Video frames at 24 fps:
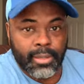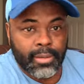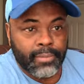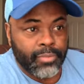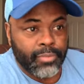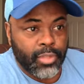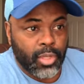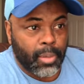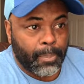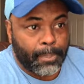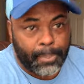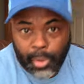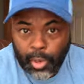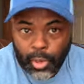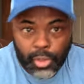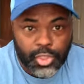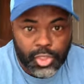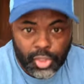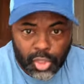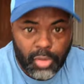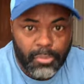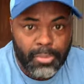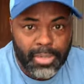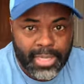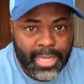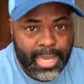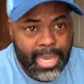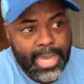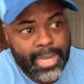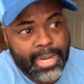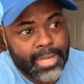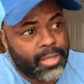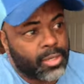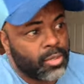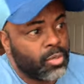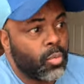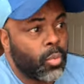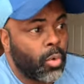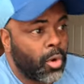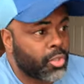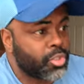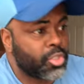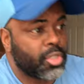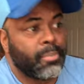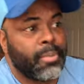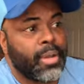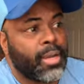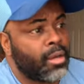they're a personal mechanic who
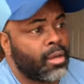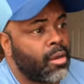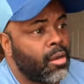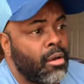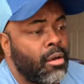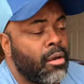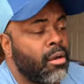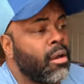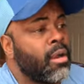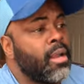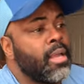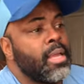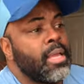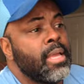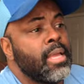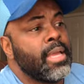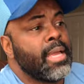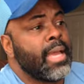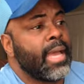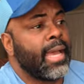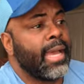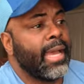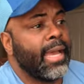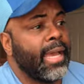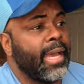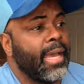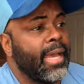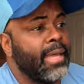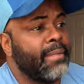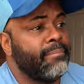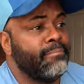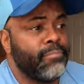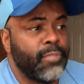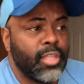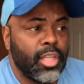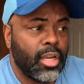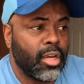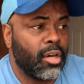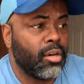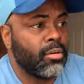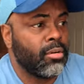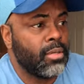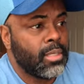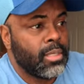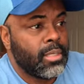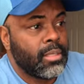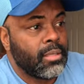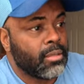works on my car and, you
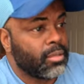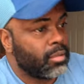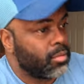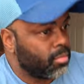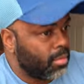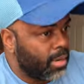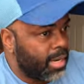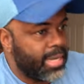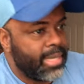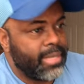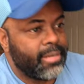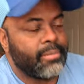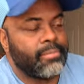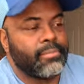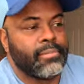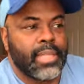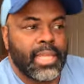know, great.